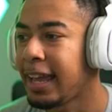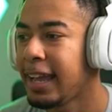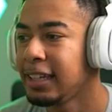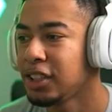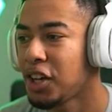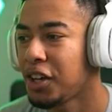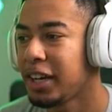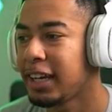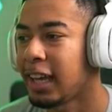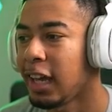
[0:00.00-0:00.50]

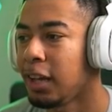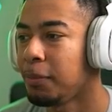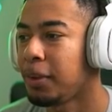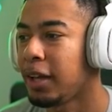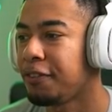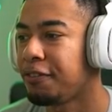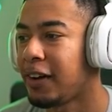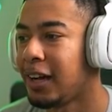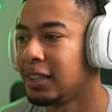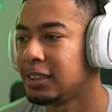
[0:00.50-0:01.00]
here's all the
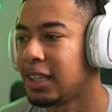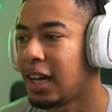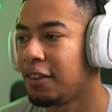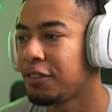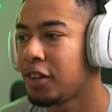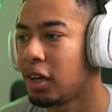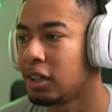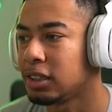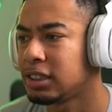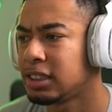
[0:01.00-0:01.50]
gameplay files that
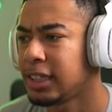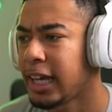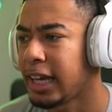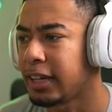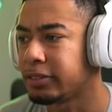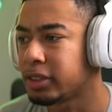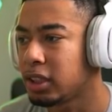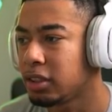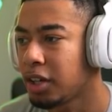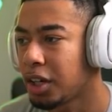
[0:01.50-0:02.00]
I've got
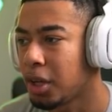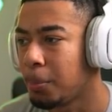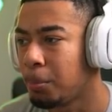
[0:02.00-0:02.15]
saved. So you got